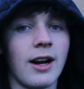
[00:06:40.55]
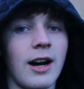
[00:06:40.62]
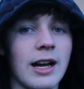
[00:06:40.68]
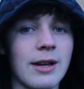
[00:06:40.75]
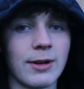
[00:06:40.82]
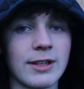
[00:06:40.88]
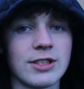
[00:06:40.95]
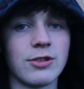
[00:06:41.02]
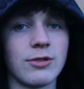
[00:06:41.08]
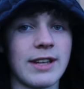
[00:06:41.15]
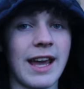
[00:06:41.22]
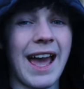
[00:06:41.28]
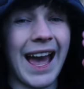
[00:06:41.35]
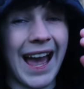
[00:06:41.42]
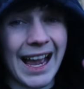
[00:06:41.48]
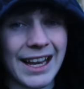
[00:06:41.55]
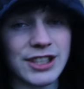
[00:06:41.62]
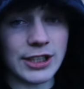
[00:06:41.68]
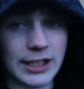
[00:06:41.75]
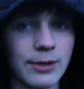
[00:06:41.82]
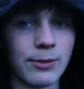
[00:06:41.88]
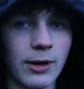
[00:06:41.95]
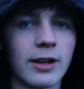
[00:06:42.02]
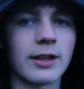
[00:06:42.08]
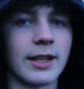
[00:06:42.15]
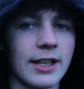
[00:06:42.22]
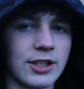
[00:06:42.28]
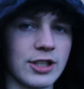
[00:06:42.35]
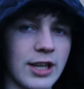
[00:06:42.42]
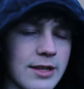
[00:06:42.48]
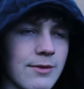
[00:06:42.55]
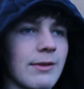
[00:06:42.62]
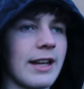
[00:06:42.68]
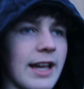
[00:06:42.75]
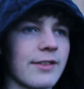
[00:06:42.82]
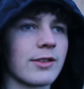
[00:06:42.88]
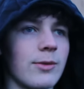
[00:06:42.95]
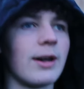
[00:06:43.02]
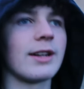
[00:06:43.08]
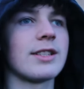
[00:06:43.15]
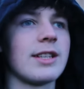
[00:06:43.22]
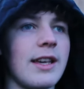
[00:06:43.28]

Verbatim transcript: I want you to actually work, like genuinely after watch.